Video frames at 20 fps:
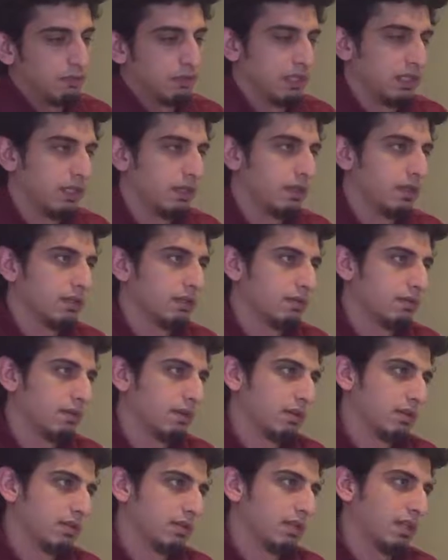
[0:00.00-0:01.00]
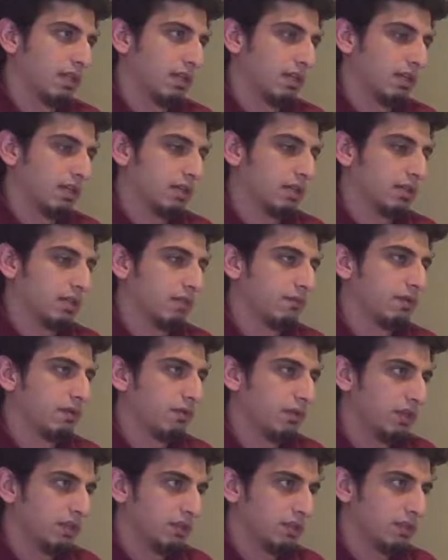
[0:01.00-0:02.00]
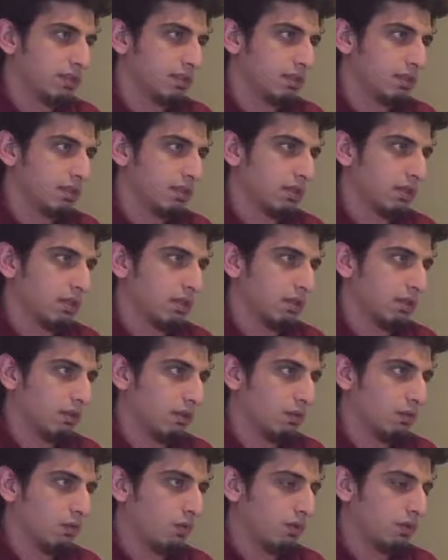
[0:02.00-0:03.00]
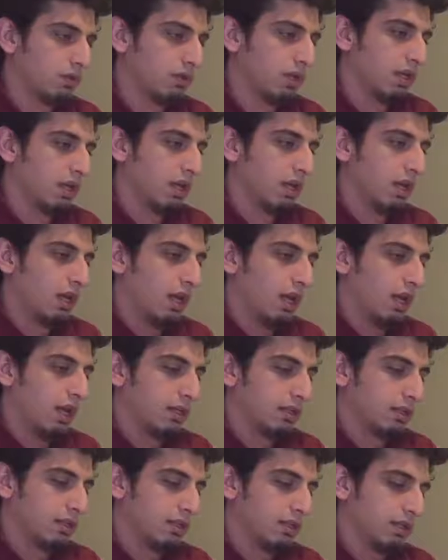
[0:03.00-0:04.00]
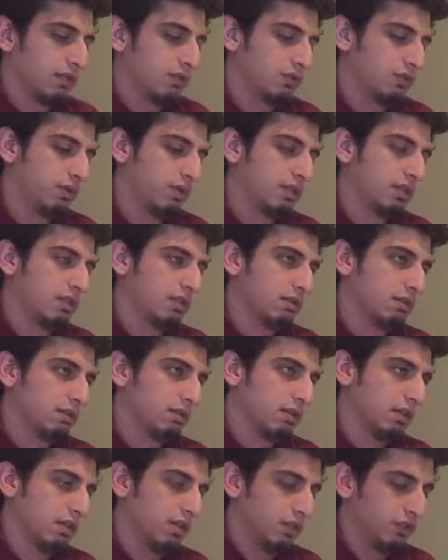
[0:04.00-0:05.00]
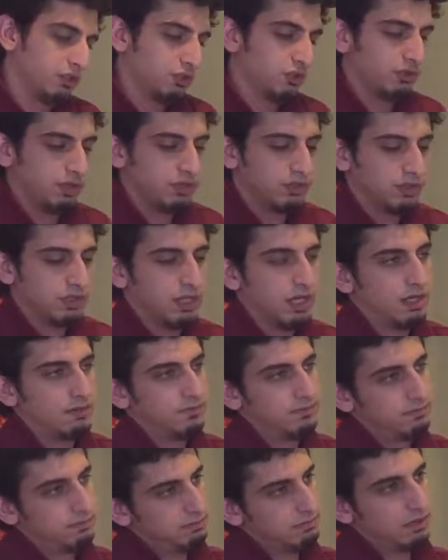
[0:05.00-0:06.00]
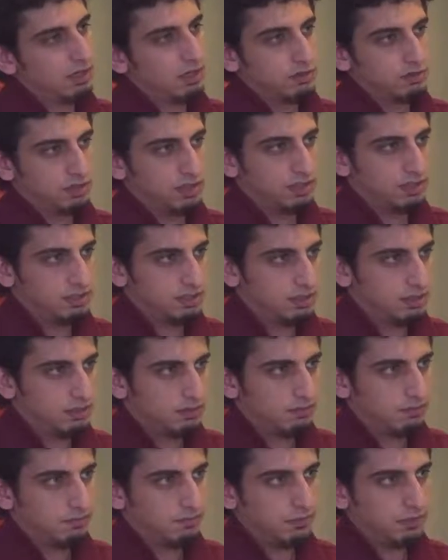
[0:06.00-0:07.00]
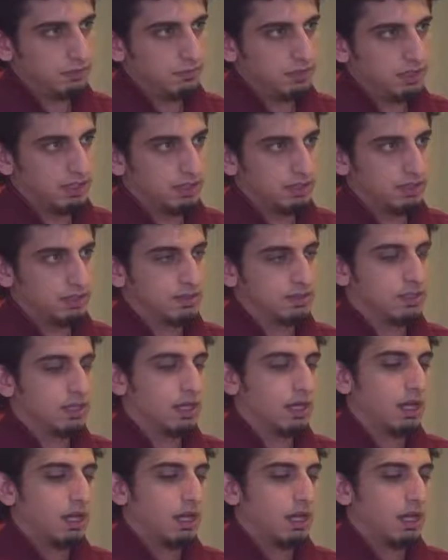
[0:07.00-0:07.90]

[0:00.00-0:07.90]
Beneath it, there's like 7 regions in the world, and each region have countries beneath it.